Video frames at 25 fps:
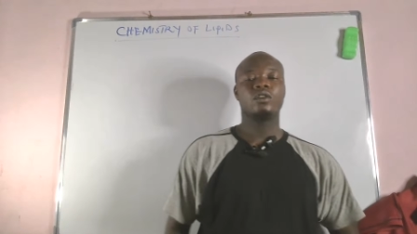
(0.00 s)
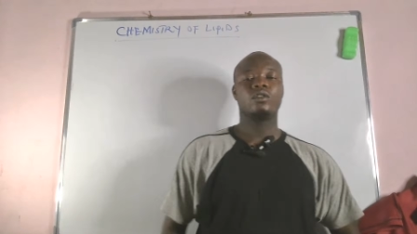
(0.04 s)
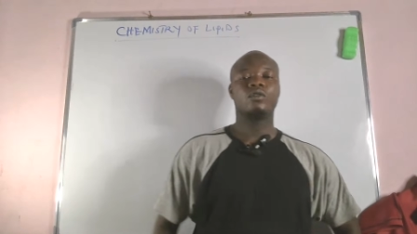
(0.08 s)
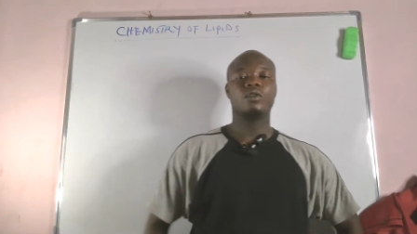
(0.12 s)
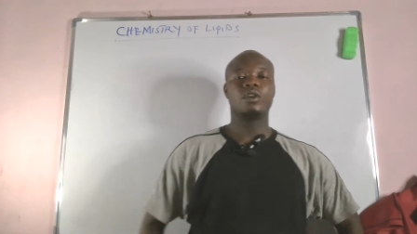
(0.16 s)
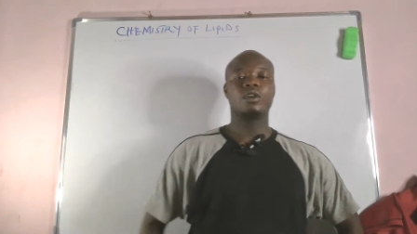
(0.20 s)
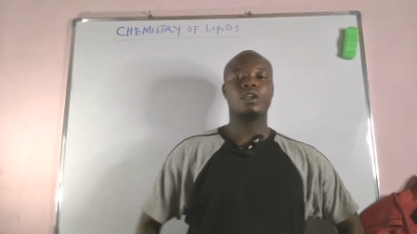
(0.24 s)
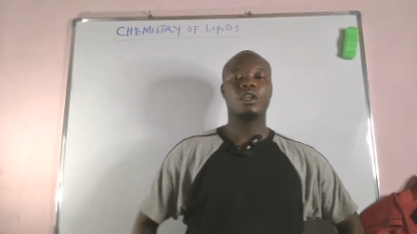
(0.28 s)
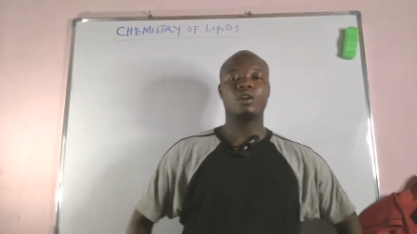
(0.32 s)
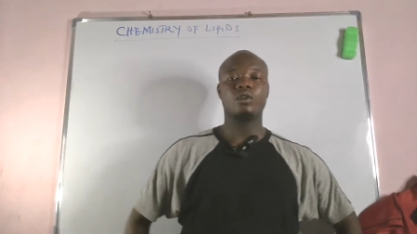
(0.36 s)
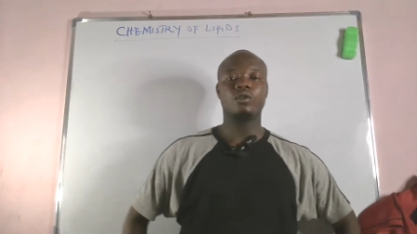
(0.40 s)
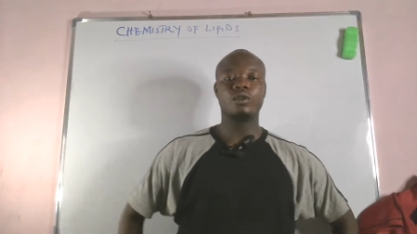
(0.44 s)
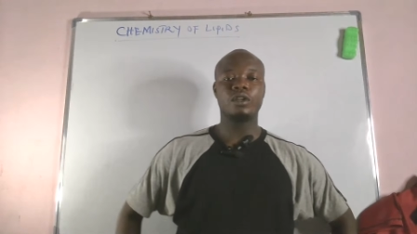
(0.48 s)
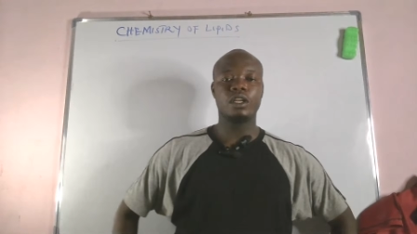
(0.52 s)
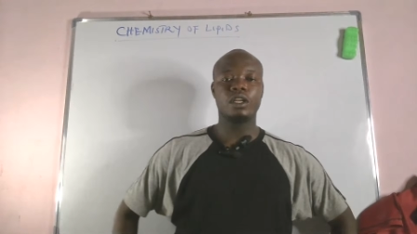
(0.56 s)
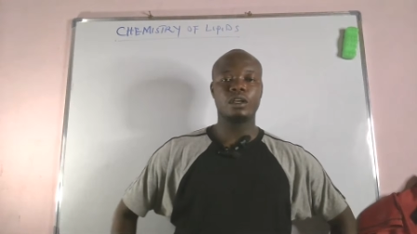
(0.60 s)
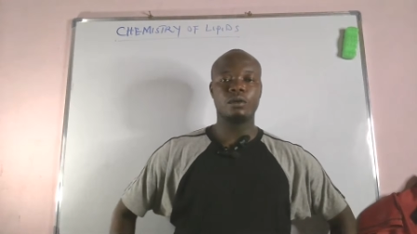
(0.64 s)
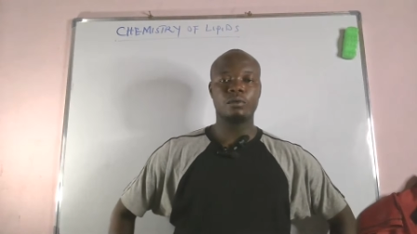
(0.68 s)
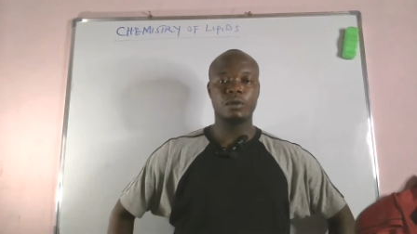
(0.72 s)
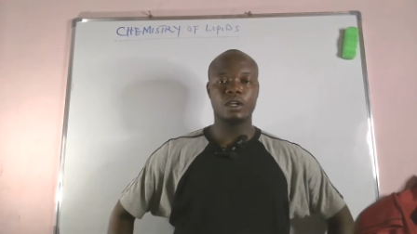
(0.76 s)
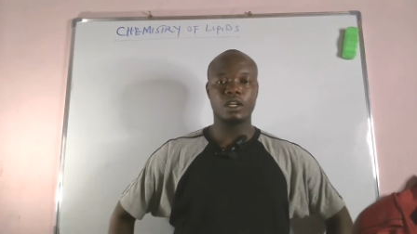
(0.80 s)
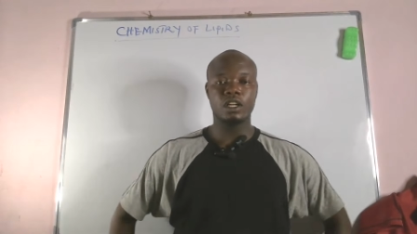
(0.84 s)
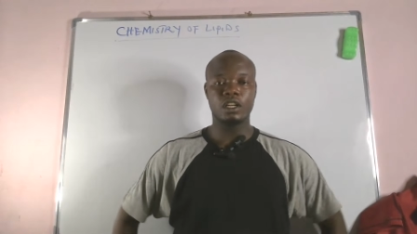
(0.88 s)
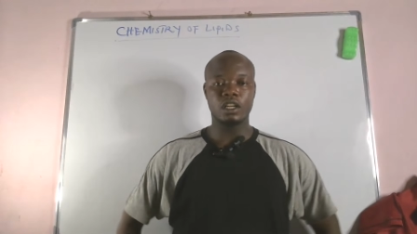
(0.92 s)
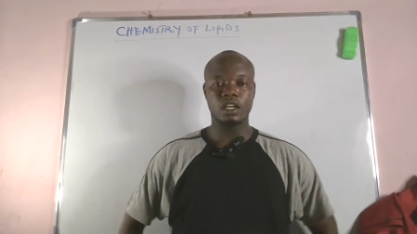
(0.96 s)
Okay, good
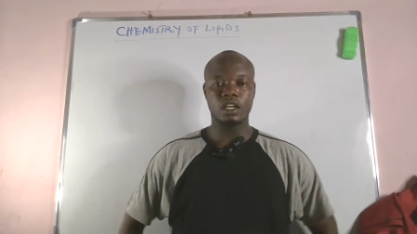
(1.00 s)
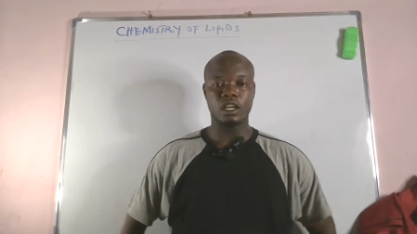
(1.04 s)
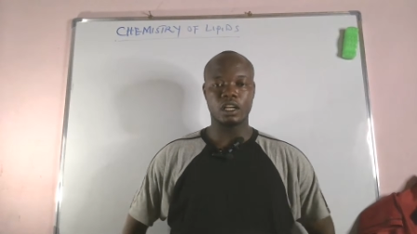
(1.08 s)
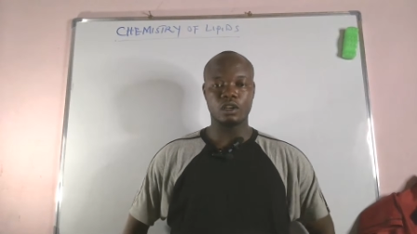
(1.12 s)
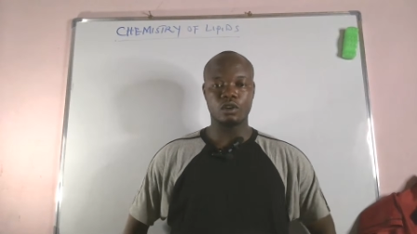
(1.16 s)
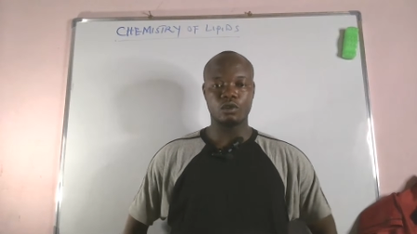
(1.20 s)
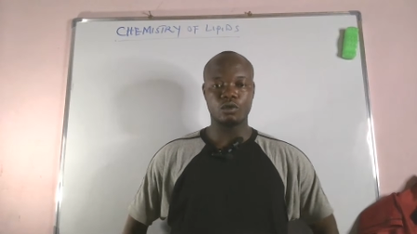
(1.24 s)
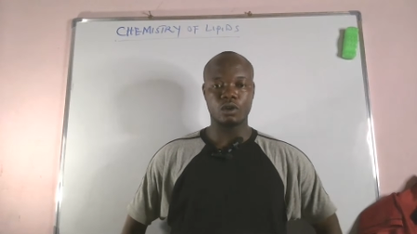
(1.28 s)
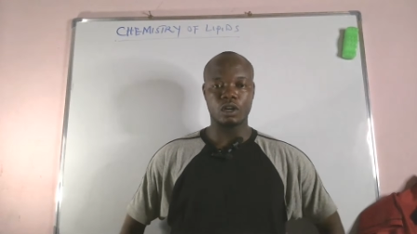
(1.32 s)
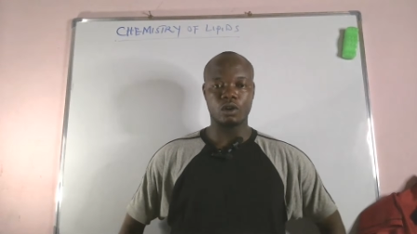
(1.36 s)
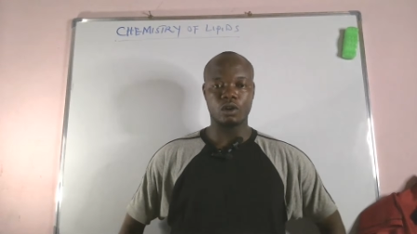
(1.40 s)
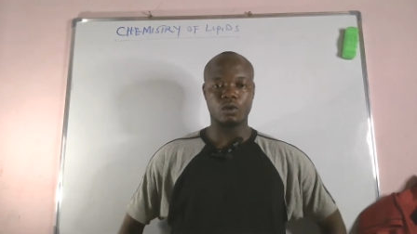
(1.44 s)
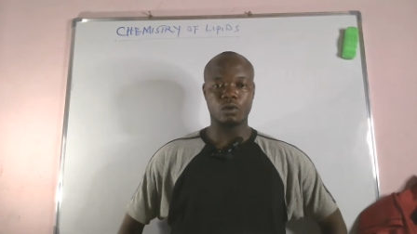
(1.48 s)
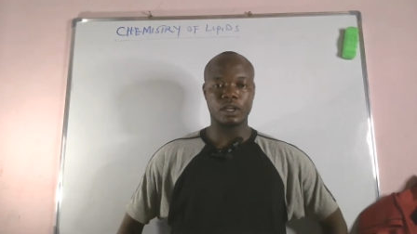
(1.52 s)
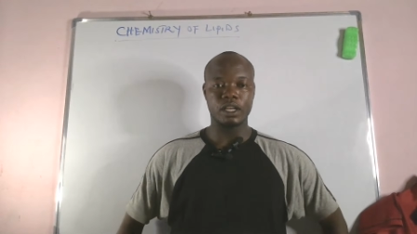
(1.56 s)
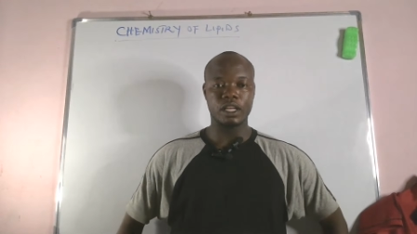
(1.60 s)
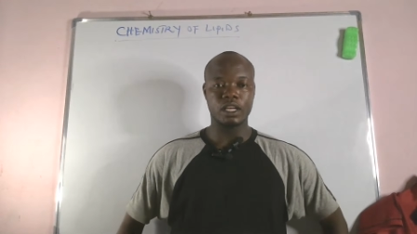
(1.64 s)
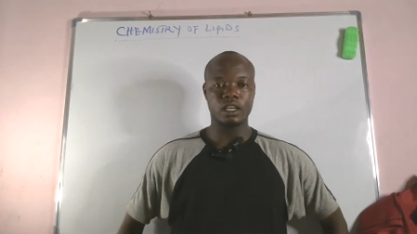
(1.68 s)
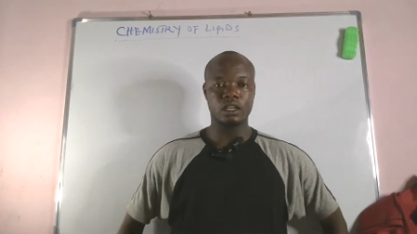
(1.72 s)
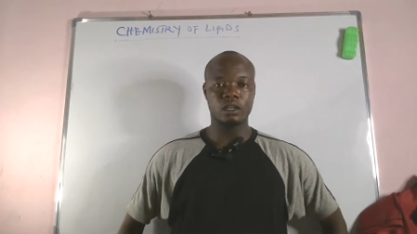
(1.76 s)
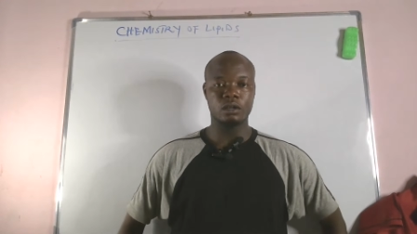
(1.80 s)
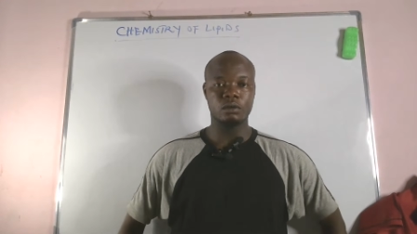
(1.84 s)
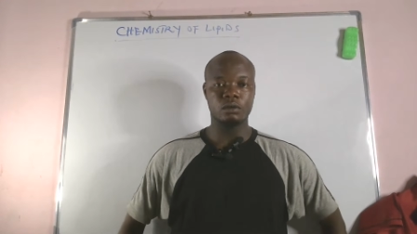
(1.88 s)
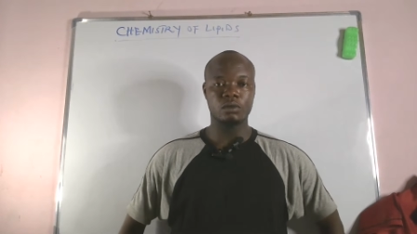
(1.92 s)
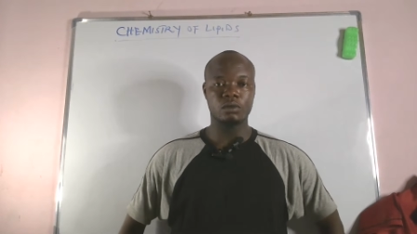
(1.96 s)
evening and you are
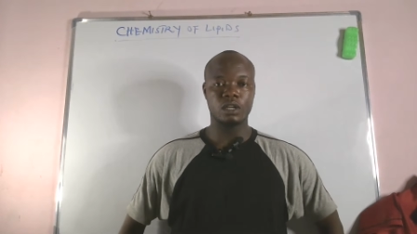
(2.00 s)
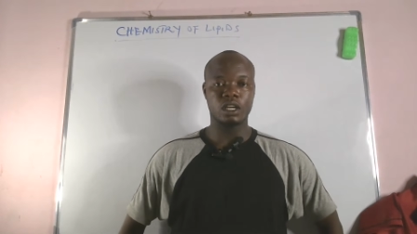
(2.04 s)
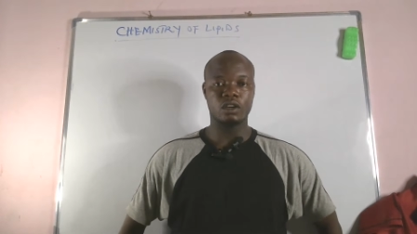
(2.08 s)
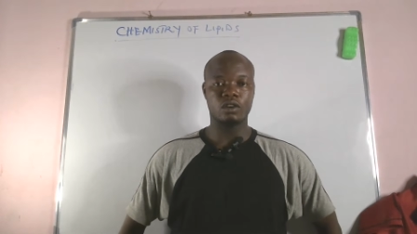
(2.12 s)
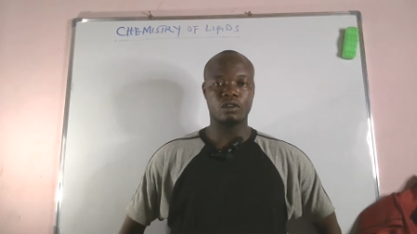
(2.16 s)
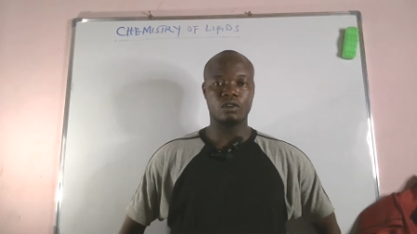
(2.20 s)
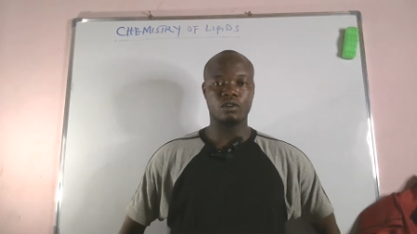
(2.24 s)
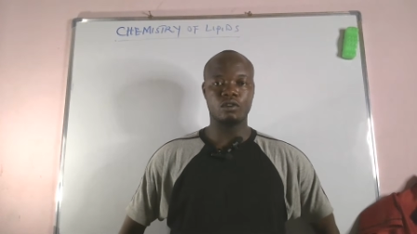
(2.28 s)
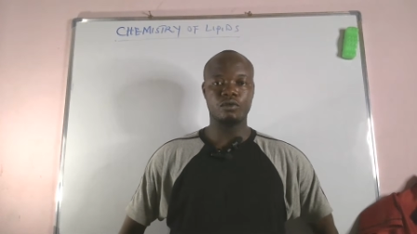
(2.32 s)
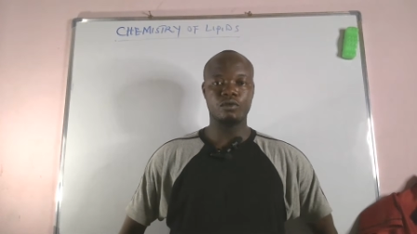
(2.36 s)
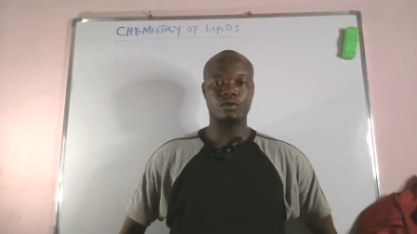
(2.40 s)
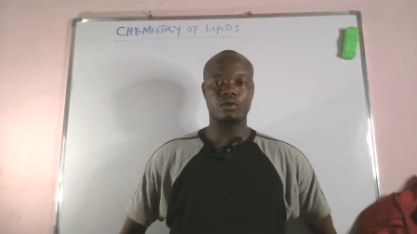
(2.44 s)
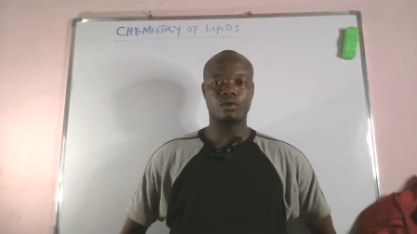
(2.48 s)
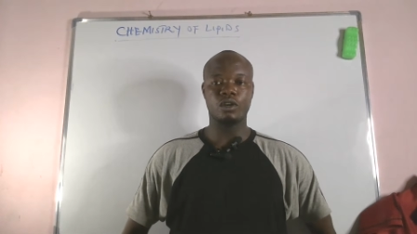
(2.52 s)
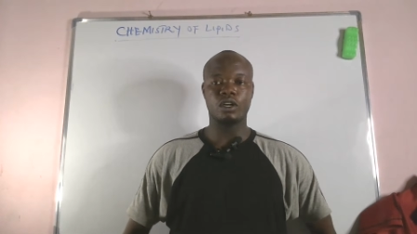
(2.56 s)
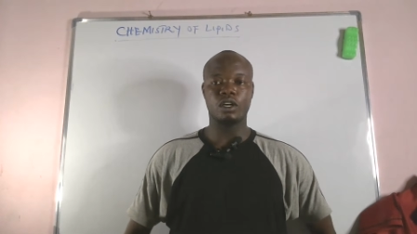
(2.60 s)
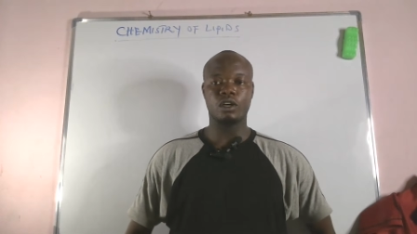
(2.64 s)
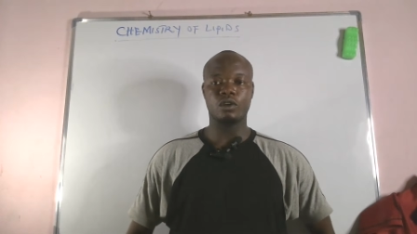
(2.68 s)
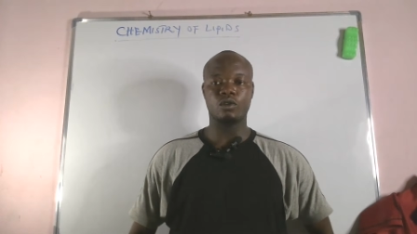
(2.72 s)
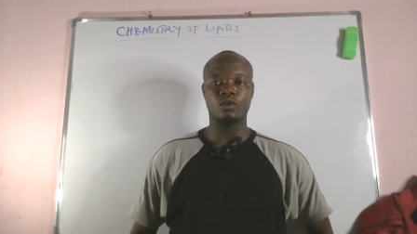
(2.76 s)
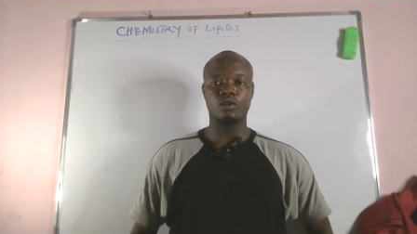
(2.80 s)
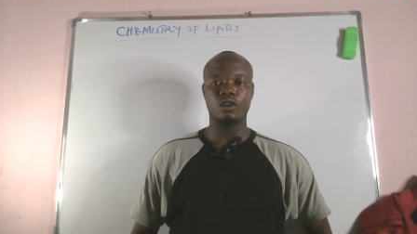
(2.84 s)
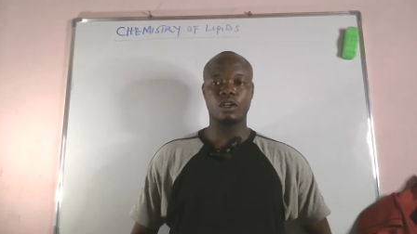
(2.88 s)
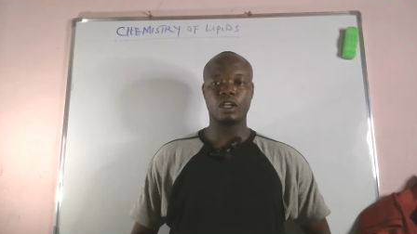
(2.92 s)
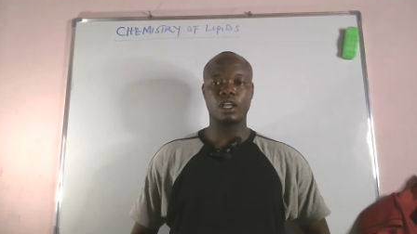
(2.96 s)
welcome. I hope you can
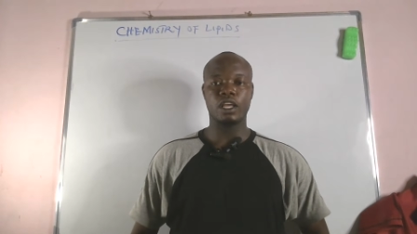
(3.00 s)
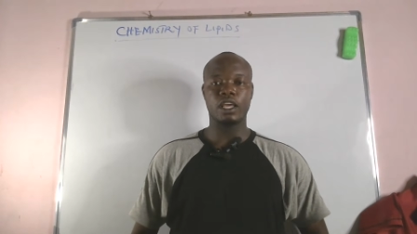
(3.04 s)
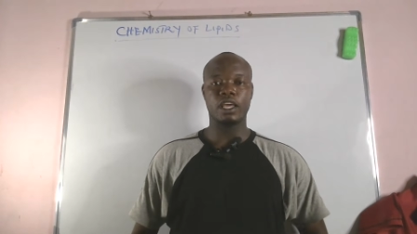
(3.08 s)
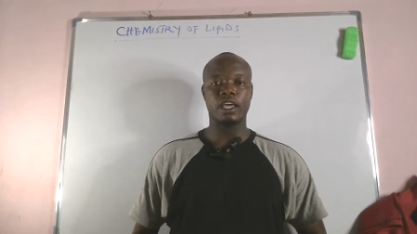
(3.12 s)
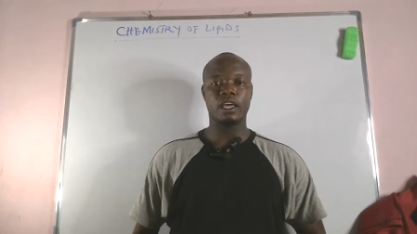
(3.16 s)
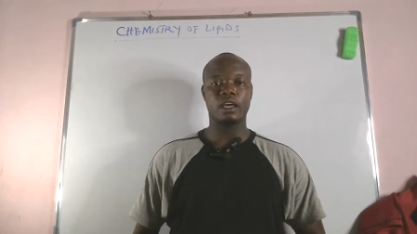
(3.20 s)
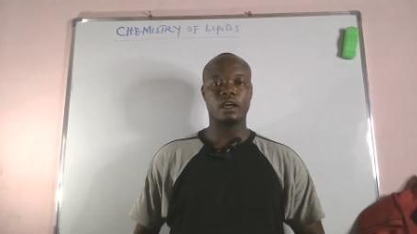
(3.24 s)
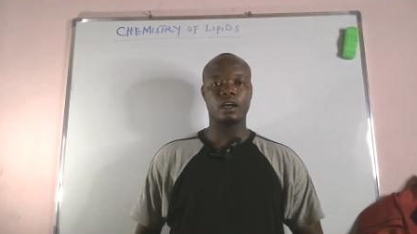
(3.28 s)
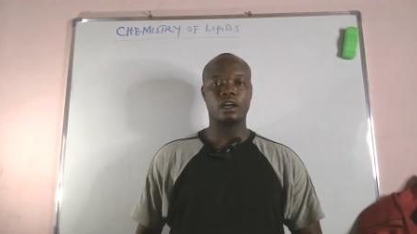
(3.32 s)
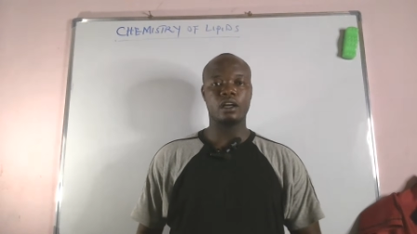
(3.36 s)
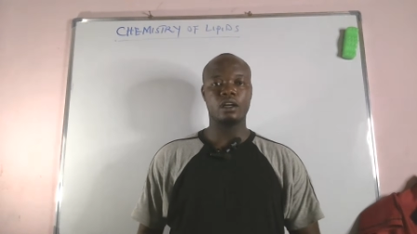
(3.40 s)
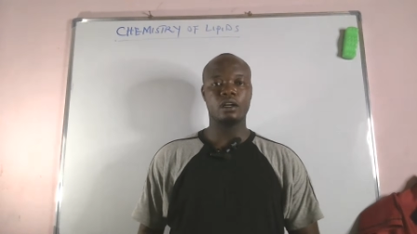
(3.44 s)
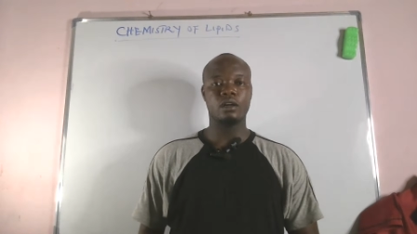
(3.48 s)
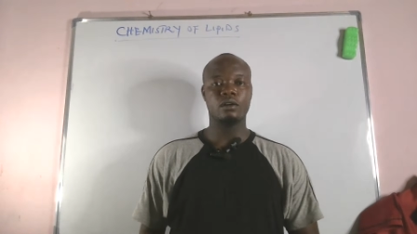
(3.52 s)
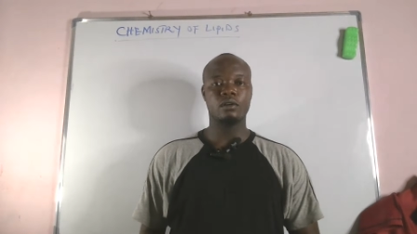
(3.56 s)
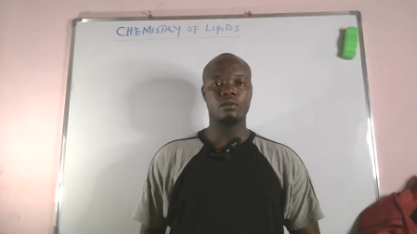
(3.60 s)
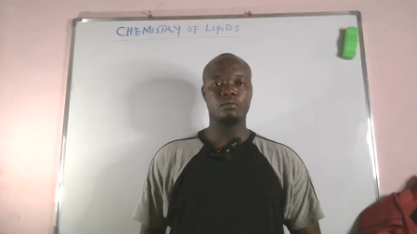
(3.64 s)
all hear